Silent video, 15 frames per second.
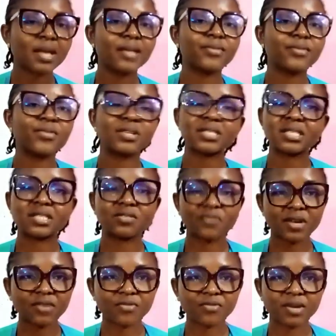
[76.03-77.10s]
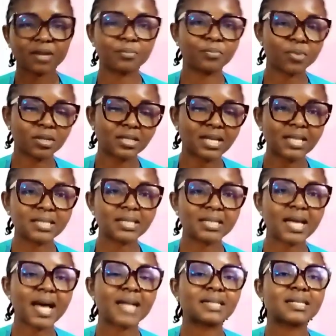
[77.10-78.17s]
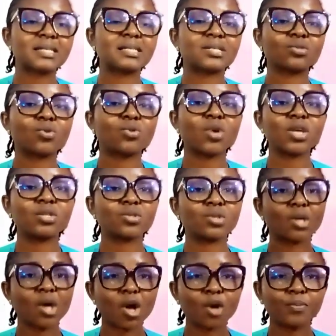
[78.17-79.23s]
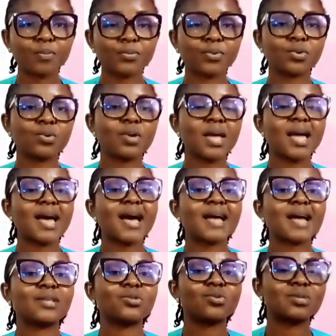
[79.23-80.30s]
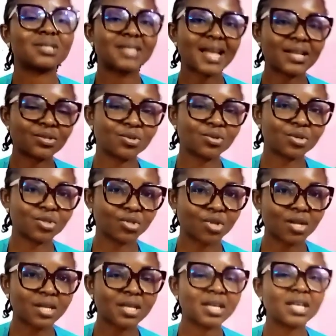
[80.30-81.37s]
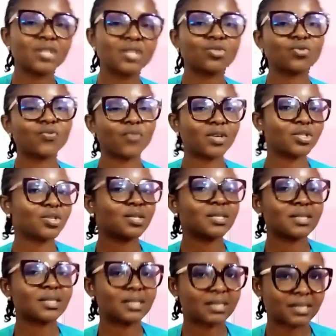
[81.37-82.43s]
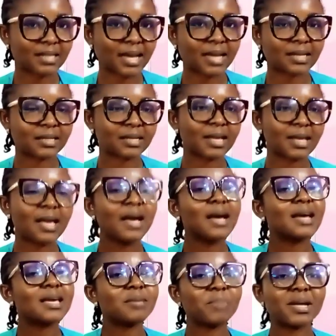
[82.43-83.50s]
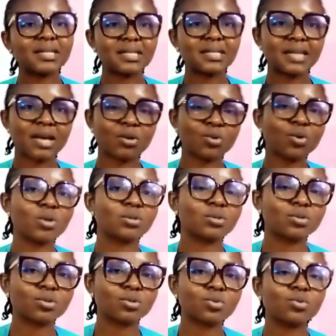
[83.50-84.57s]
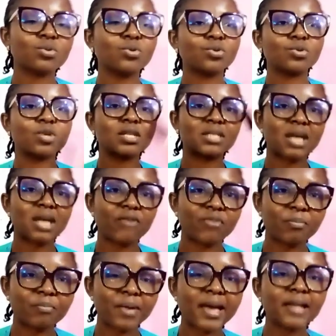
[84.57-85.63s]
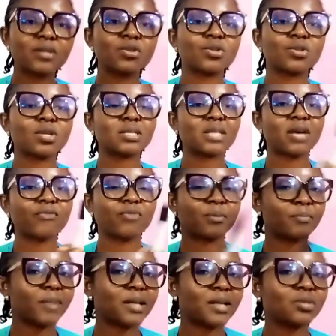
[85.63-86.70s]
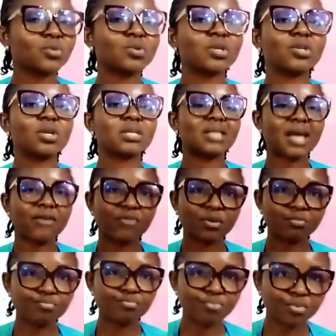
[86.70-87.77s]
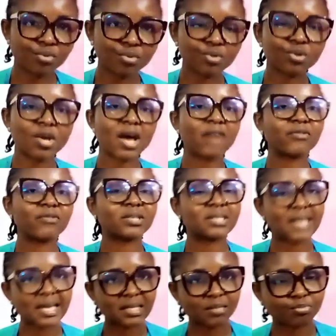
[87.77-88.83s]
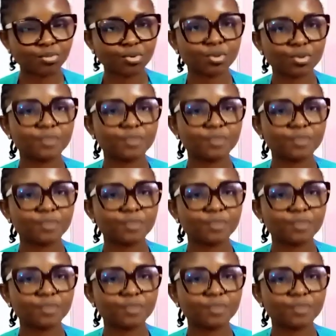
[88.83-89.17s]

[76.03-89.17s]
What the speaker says: This is very, very important, and it is going to help you as you start your journey into fashion designing. Imagine that you go to school, you don't have a pen, you don't have a pencil, you don't have a book, you don't have a textbook,